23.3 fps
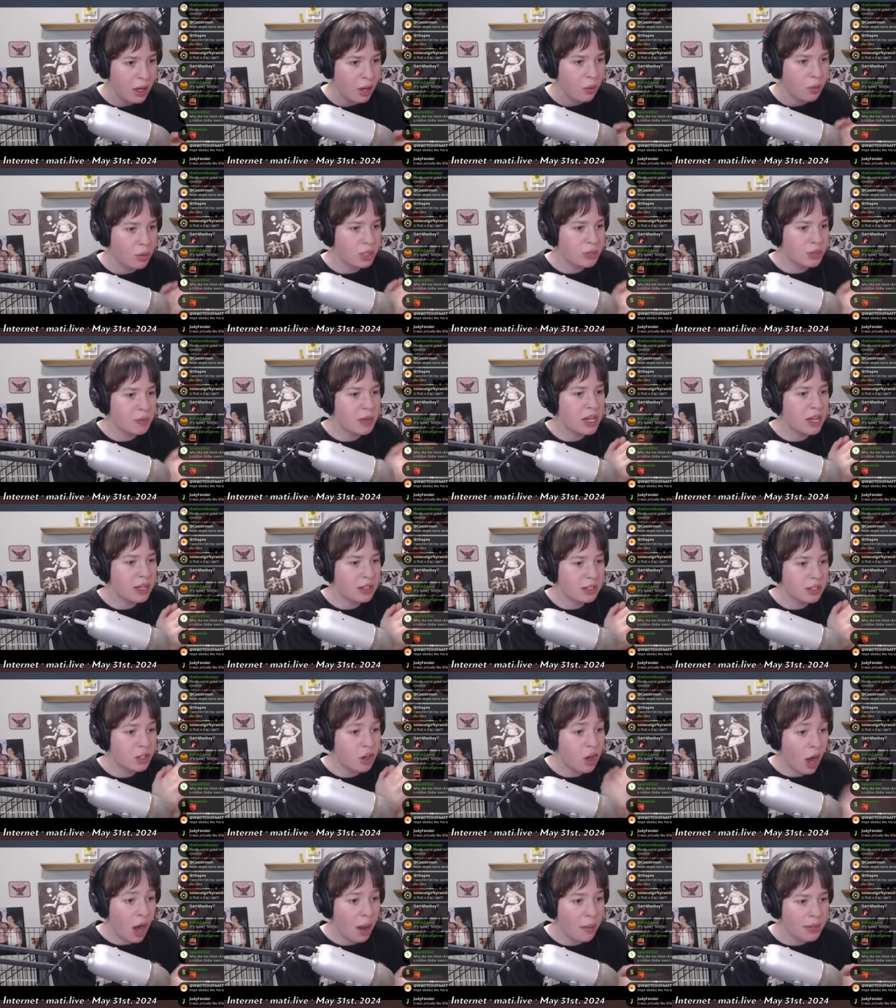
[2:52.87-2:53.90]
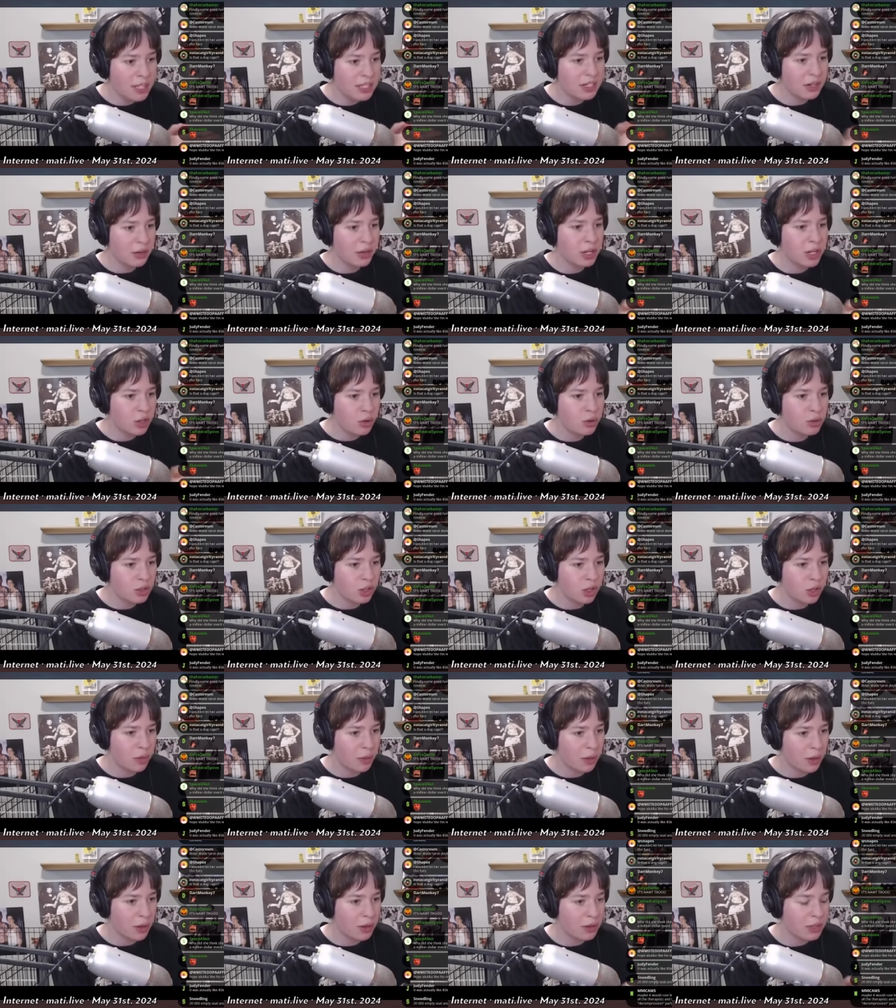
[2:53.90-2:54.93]
was because commentary
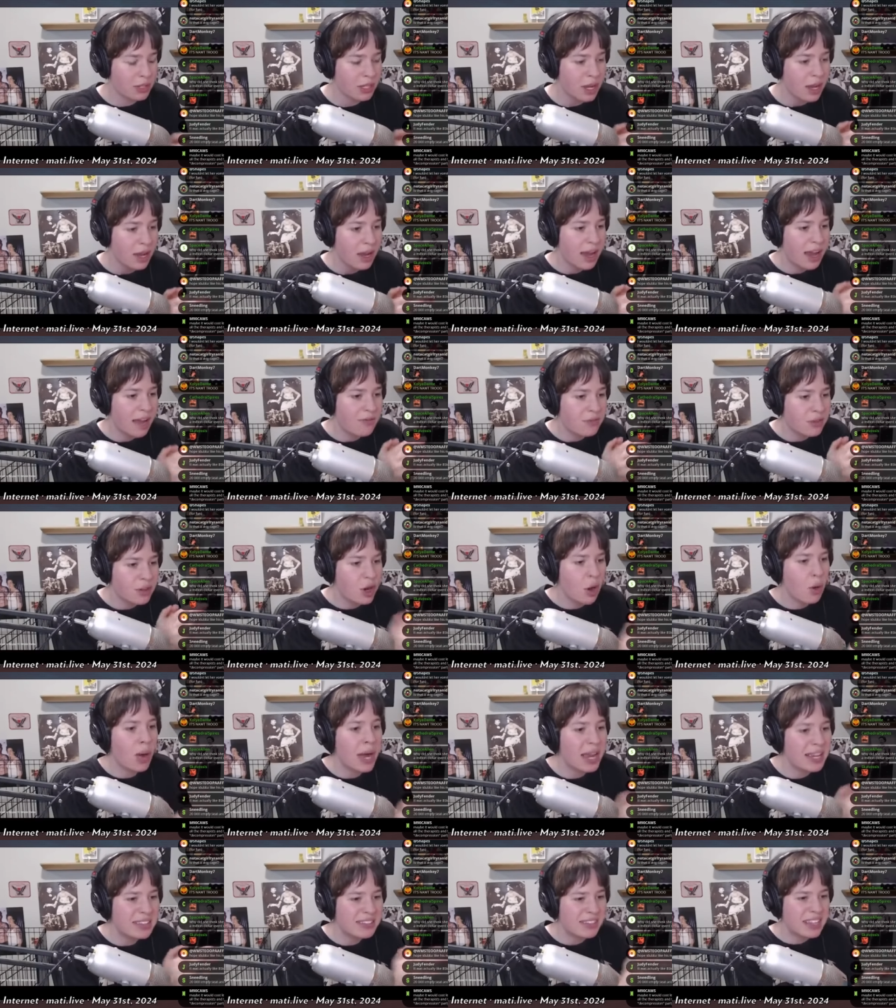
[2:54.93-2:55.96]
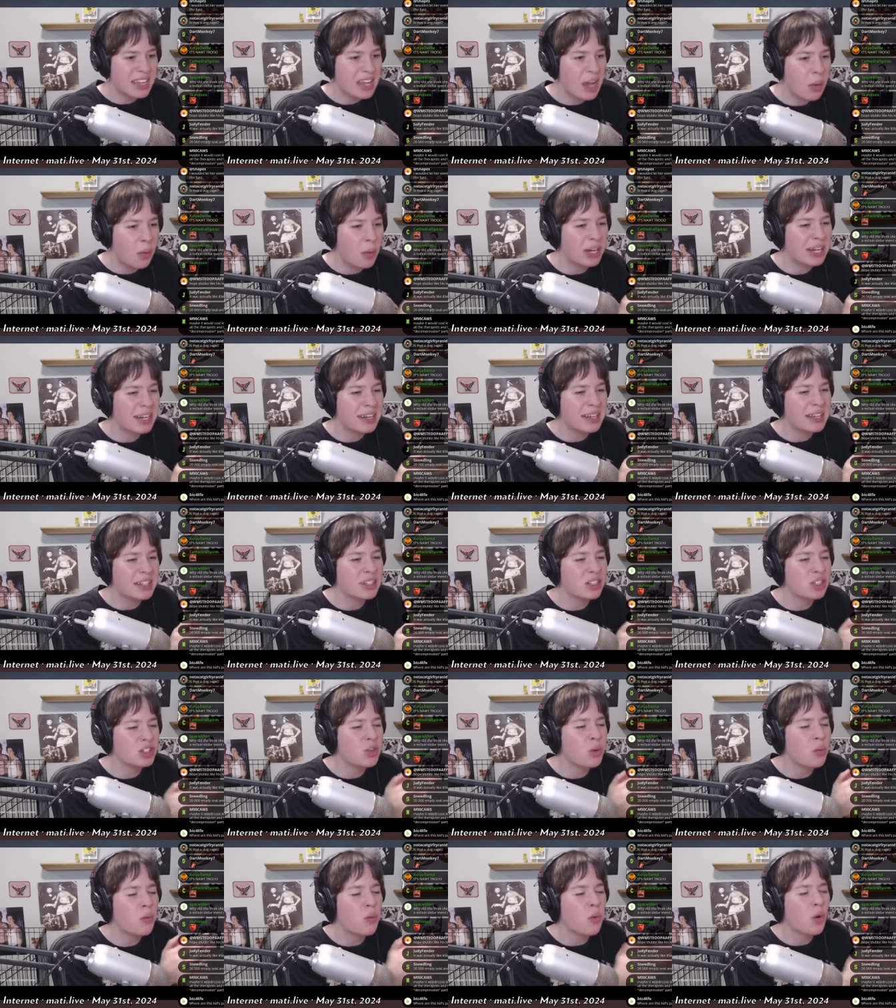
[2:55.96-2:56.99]
YouTubers have no idea what it
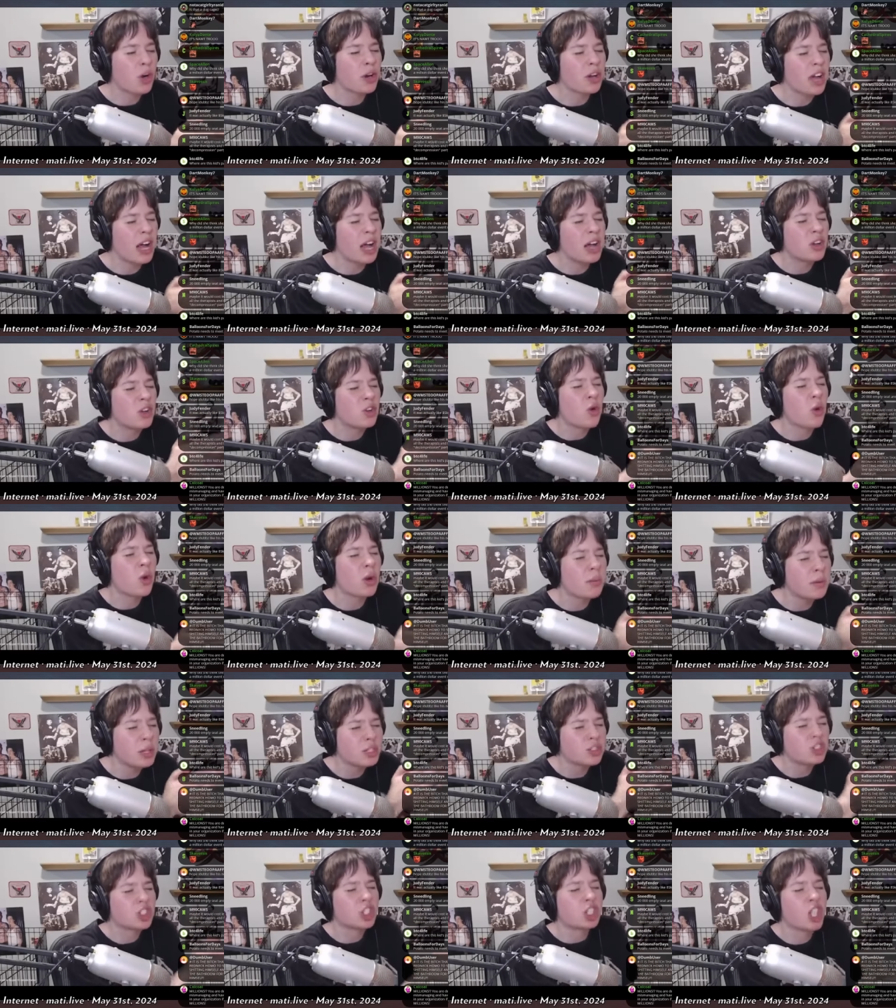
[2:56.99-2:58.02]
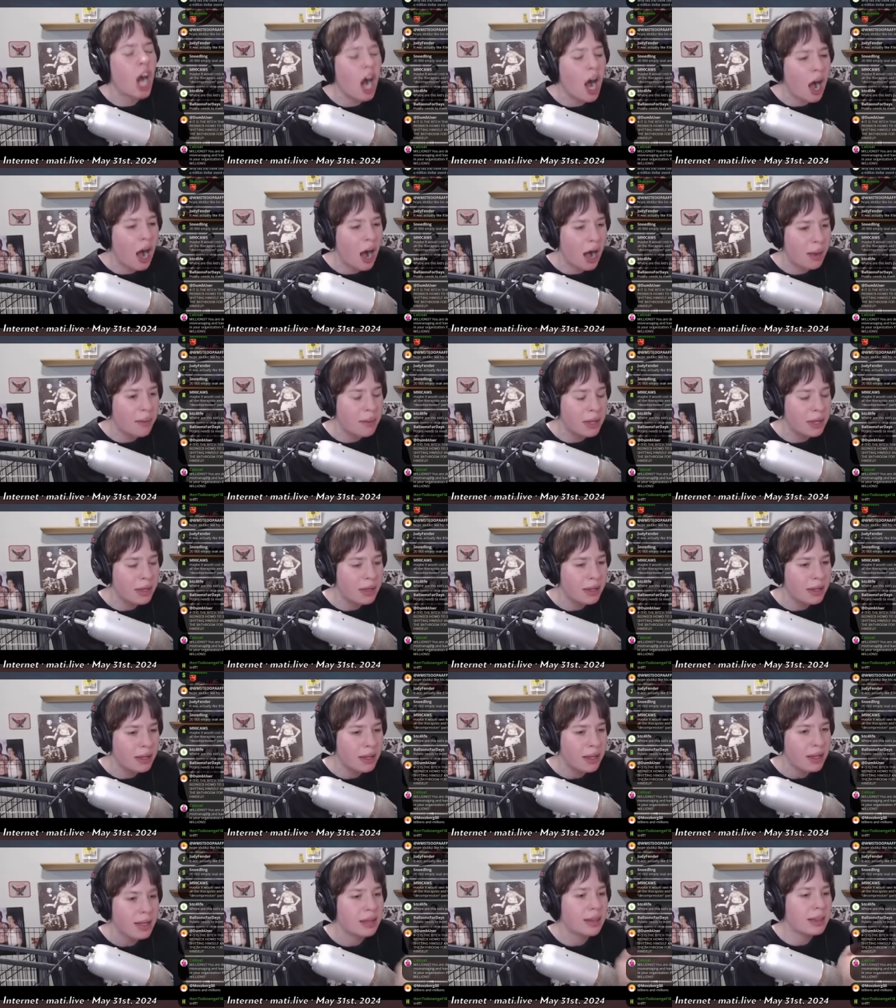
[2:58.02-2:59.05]
is to work a normal job,
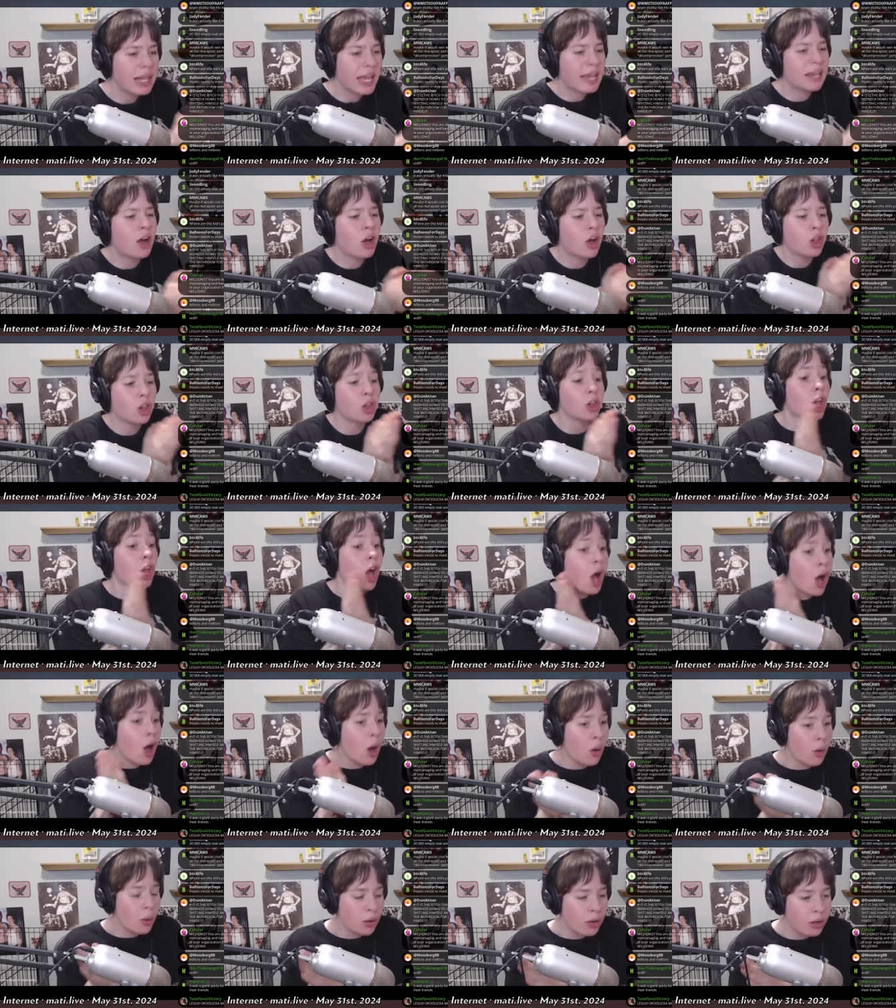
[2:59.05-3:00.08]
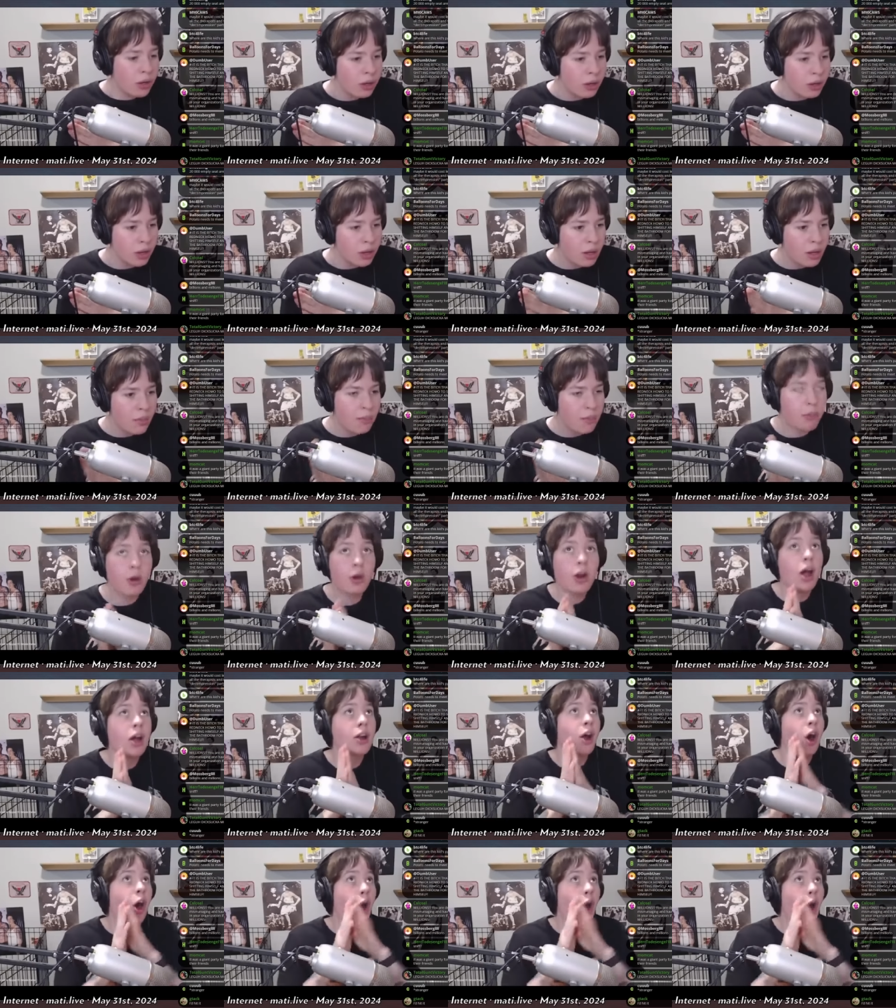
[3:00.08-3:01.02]
let alone put on a